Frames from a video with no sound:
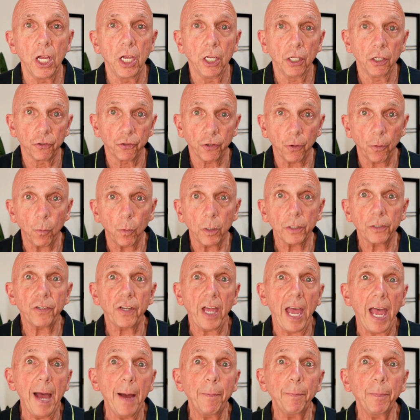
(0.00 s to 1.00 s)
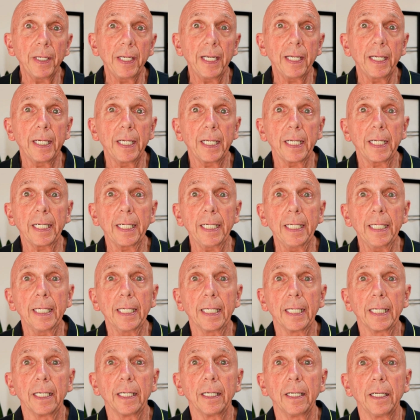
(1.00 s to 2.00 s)
So what's happening,
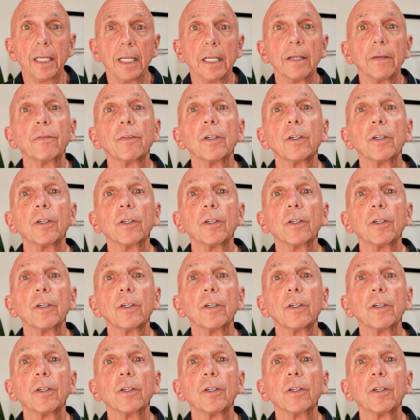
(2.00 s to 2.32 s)
if